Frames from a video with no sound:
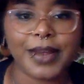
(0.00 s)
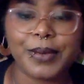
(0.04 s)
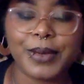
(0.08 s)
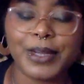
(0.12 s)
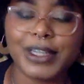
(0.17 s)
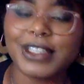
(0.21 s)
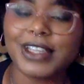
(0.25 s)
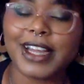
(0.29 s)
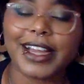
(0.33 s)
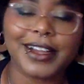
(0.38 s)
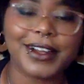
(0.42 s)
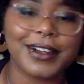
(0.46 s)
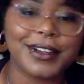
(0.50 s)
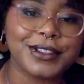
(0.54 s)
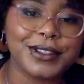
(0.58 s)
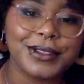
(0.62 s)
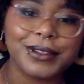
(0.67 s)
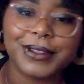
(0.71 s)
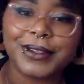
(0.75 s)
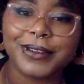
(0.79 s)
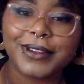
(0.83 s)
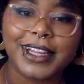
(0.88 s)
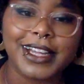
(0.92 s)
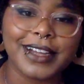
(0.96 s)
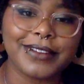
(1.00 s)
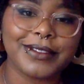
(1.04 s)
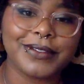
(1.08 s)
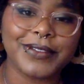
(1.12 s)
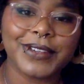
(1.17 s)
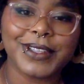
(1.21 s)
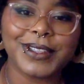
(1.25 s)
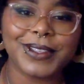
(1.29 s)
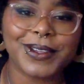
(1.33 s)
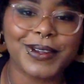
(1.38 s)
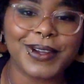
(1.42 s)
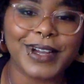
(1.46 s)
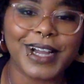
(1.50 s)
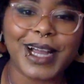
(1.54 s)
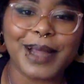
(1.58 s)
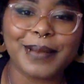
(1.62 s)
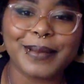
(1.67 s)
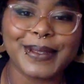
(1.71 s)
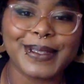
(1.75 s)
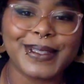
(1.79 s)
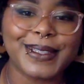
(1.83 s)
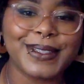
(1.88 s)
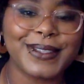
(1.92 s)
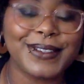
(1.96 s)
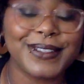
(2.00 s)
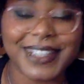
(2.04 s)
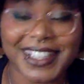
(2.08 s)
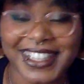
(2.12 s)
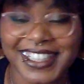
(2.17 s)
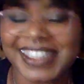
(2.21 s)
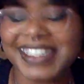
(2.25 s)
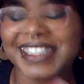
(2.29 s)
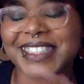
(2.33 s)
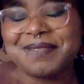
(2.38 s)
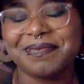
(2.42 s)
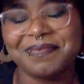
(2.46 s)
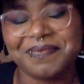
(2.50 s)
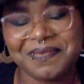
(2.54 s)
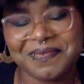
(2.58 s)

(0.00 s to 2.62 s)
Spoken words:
which I also don't have a physical copy to because